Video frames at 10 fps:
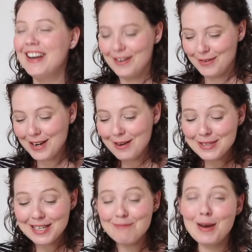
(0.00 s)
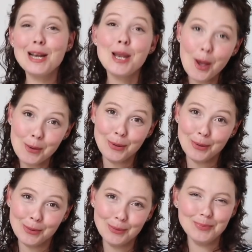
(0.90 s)
when I was in my
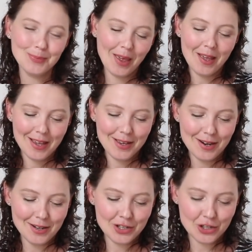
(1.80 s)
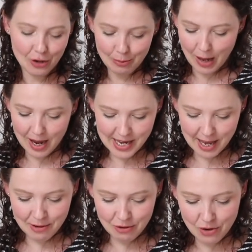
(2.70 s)
local yarn shop, I
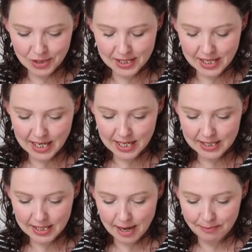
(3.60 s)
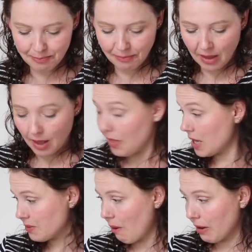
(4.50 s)
came across these, and
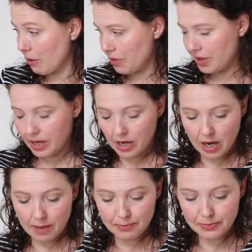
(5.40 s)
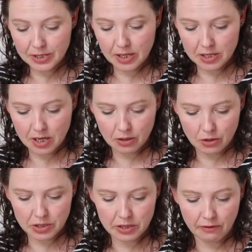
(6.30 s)
that's where I got the Sandras
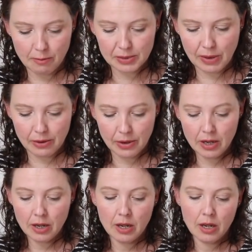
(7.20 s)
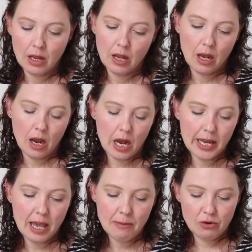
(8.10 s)
cotton from as well. I
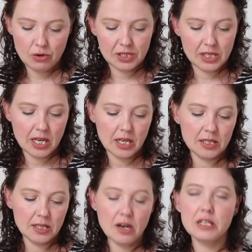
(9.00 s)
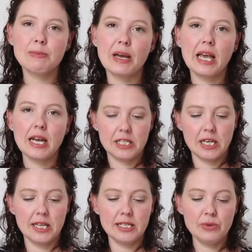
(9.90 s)
came across these yarns by
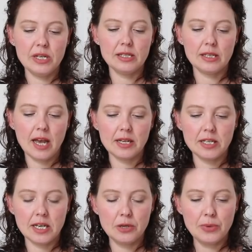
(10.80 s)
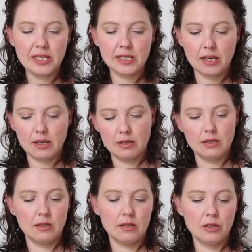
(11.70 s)
Katia. This one is Katia
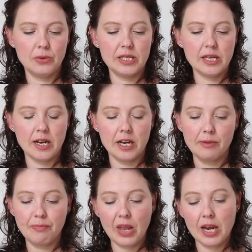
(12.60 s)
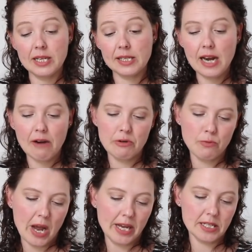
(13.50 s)
Louisiana, and it's an
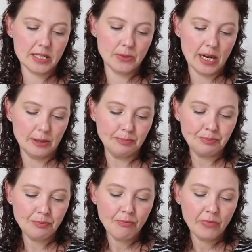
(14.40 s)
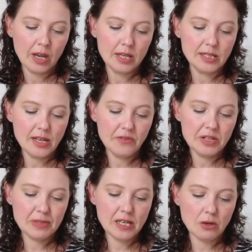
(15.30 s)
Aran weight as well. It's
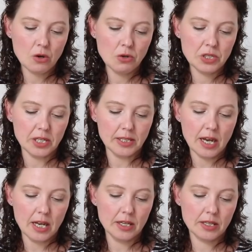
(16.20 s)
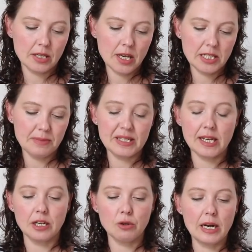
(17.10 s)
70% cotton and
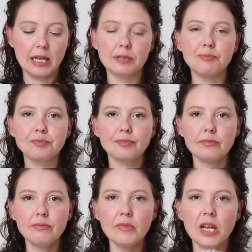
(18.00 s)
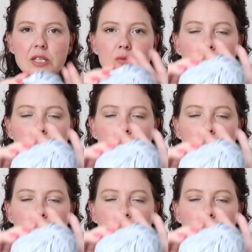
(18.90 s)
30% acrylic. It's